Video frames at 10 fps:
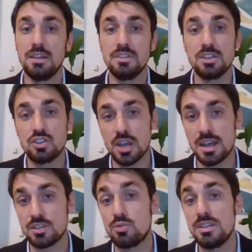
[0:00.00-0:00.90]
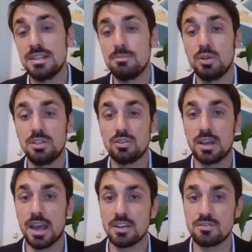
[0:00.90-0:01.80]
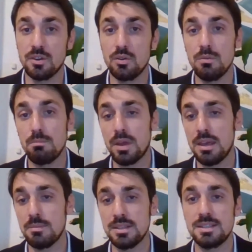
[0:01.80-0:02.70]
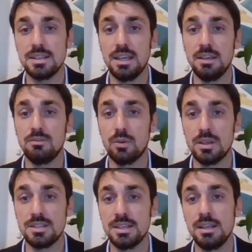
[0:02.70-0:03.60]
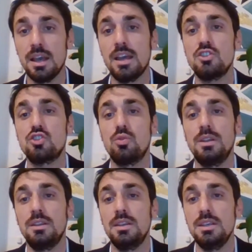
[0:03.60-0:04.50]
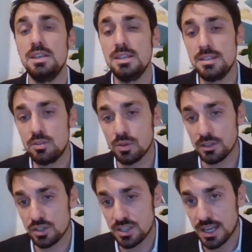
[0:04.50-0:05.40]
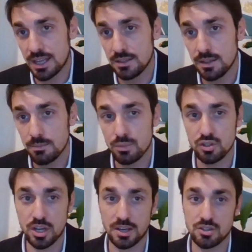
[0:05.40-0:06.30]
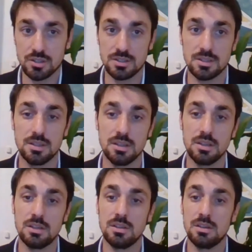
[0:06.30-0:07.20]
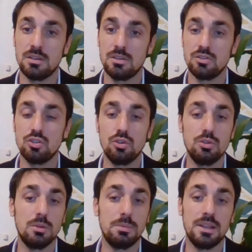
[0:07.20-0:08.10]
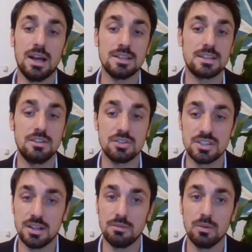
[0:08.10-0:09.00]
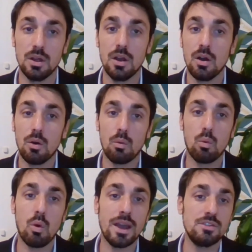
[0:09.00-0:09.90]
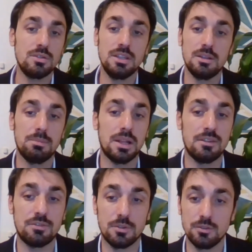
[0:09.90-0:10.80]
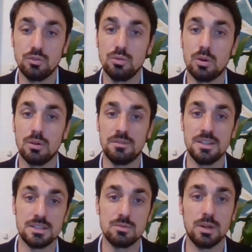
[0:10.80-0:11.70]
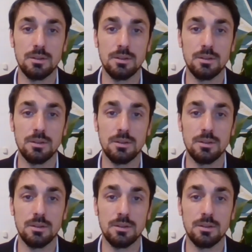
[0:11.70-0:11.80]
giving the chance to easily monitor cash flow, payments, invoicing, and showing easy to understand projections. So you will be asking yourself, why do you need a platform to do all of this?